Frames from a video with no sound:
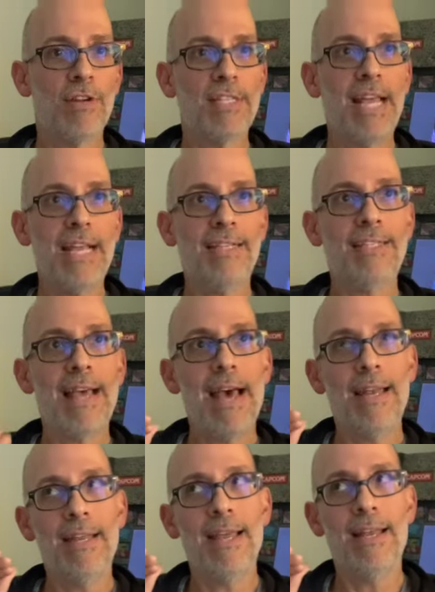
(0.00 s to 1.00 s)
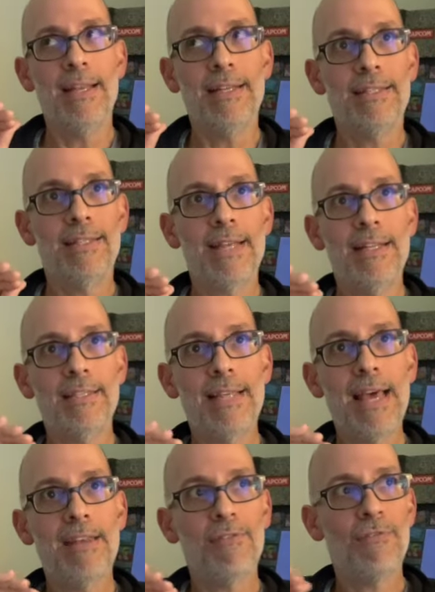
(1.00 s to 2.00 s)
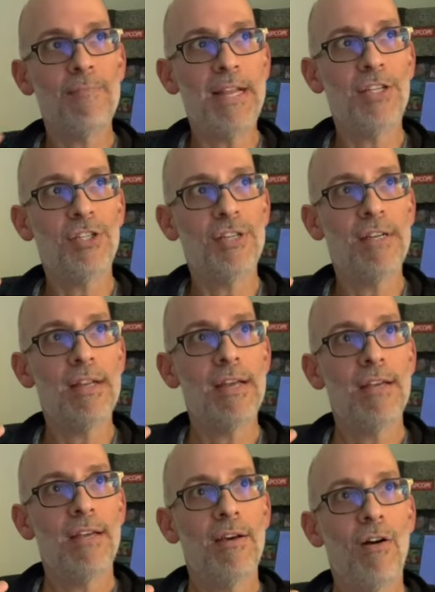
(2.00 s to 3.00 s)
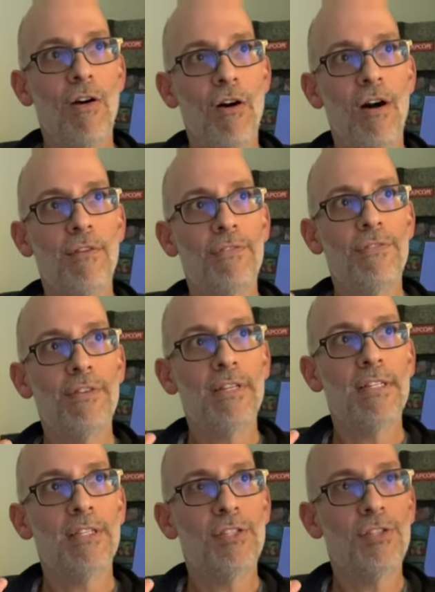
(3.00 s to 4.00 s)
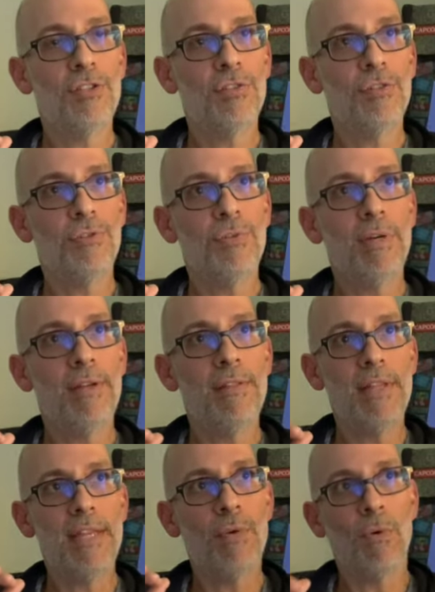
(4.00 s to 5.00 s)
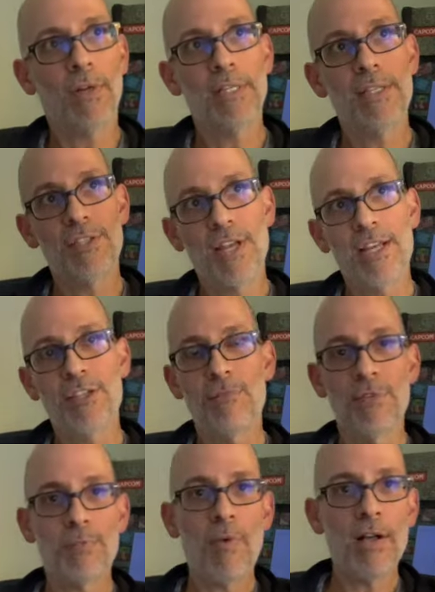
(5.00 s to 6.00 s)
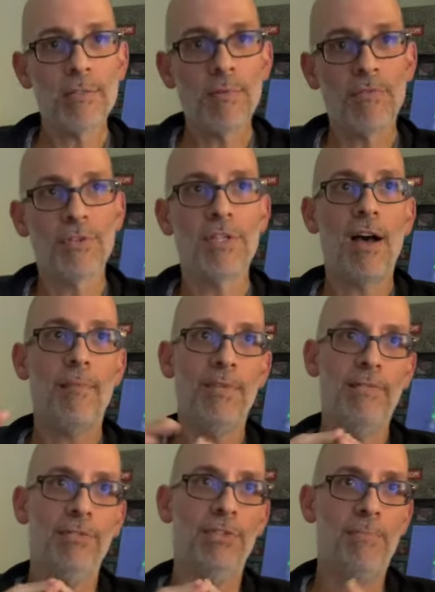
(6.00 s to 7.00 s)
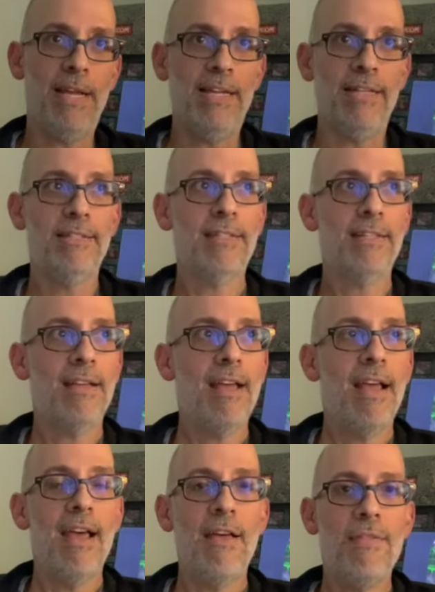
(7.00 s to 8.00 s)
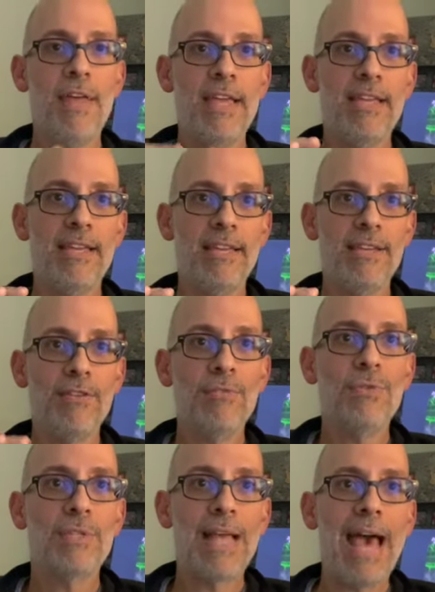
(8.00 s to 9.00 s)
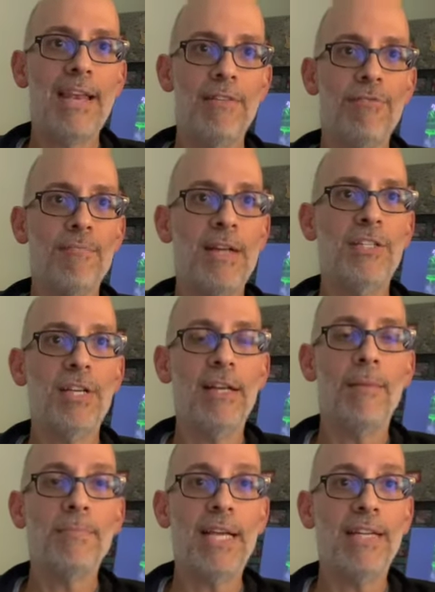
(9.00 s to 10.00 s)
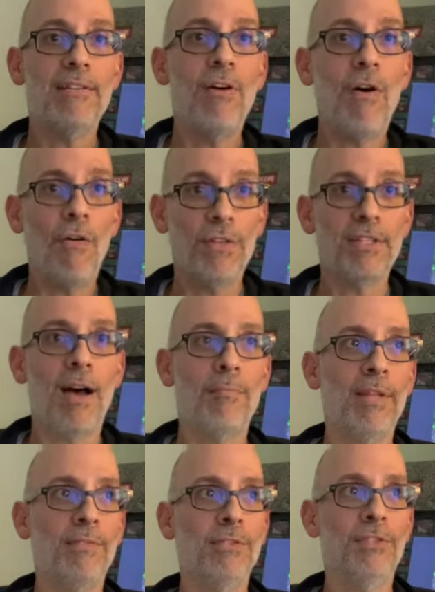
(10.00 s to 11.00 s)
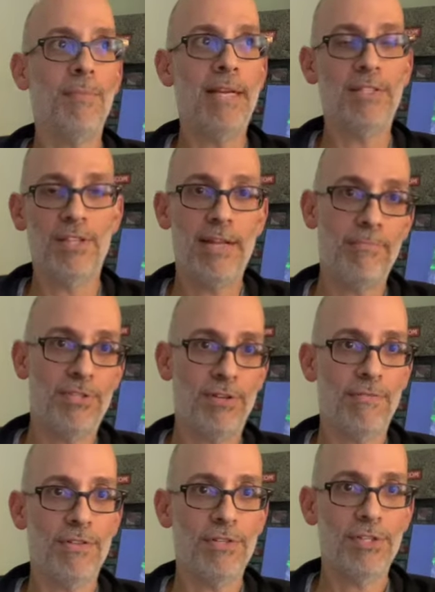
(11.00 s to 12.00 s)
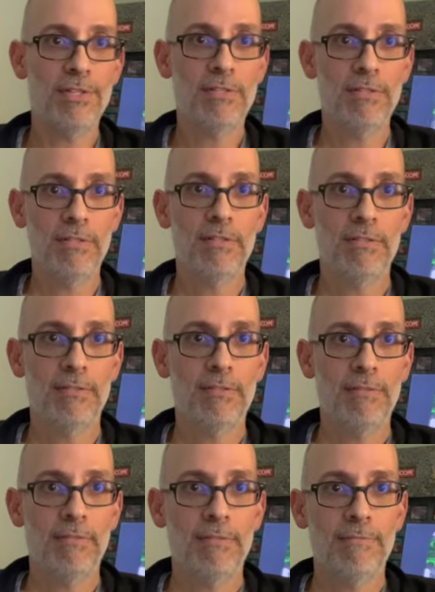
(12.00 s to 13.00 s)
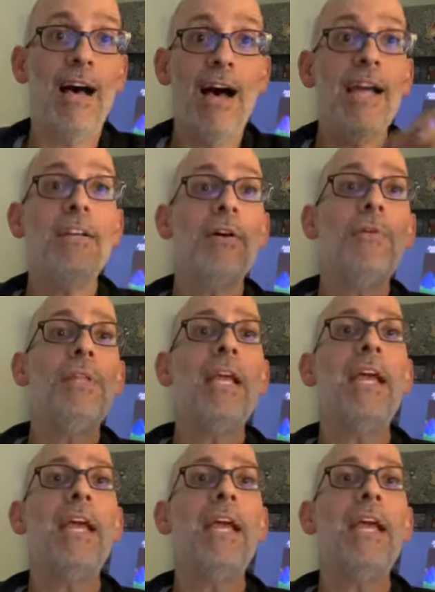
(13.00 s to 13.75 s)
takes that and it sends that information off to the organization responsible for top-level domains, and they use that information to update all the top-level domains in your servers. I know the